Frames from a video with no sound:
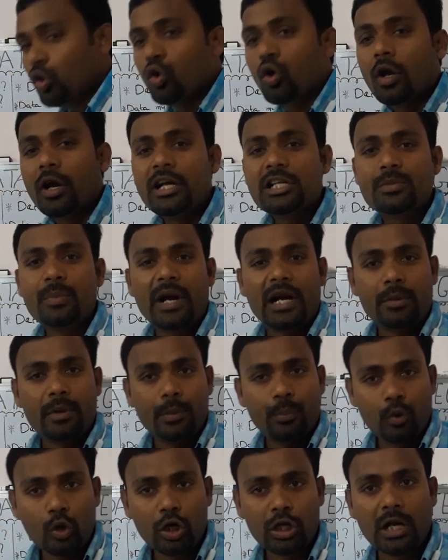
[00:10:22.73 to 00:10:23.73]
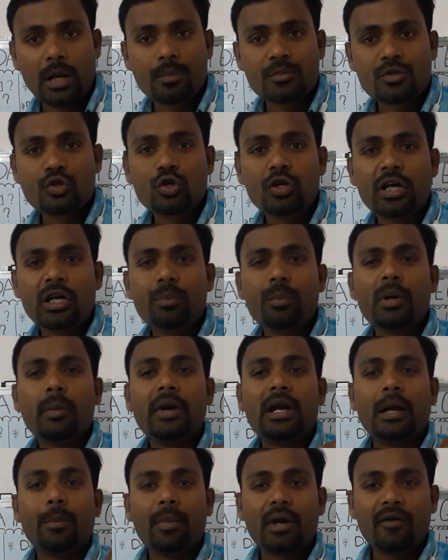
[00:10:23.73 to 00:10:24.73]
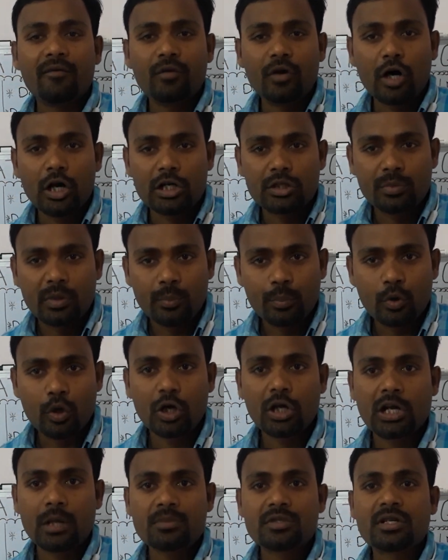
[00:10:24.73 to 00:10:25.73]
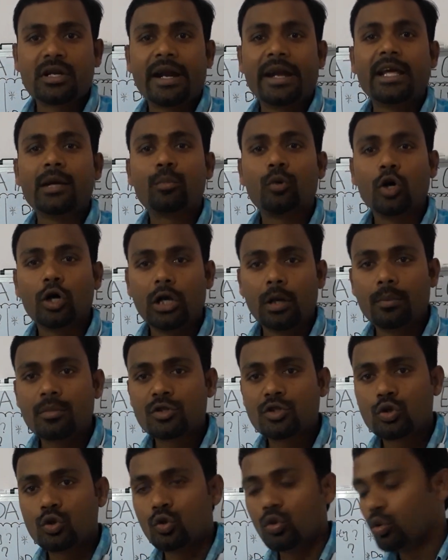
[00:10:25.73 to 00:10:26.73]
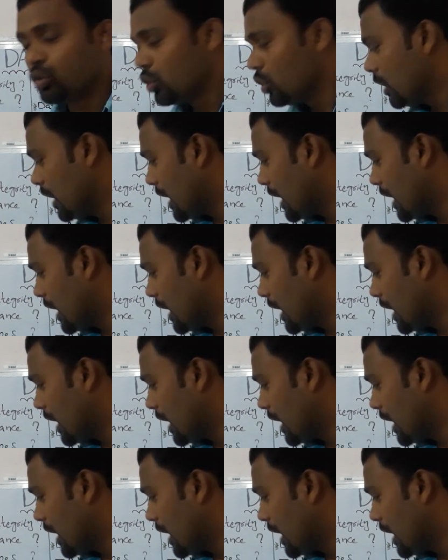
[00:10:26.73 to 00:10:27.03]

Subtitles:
knowledge management programs. You can implement number of knowledge management programs, training programs to